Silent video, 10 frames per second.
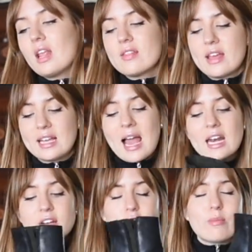They
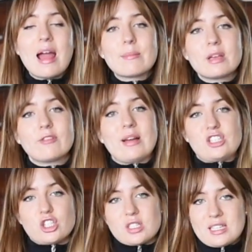kind of remind me of my
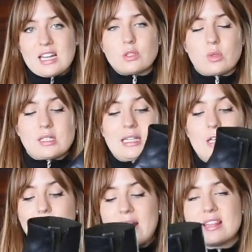Jill Sander ones a
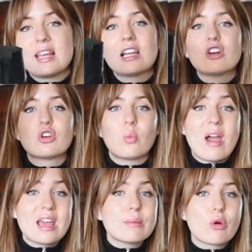little bit. I think they look
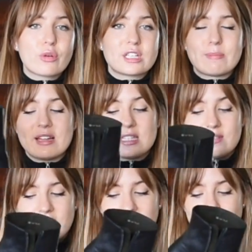way more expensive
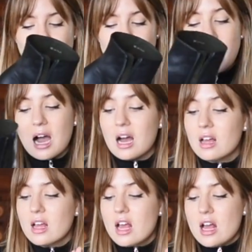than they actually are.
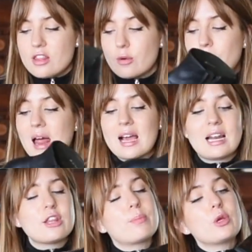They're a black
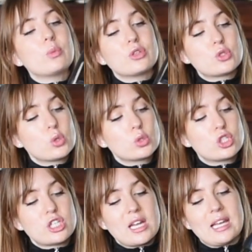leather boot with a
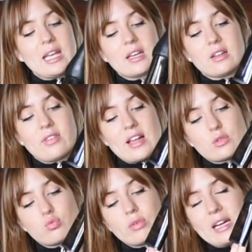tortoiseshell heel
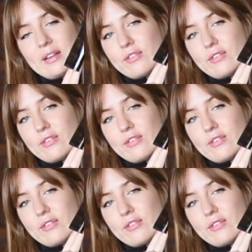that's really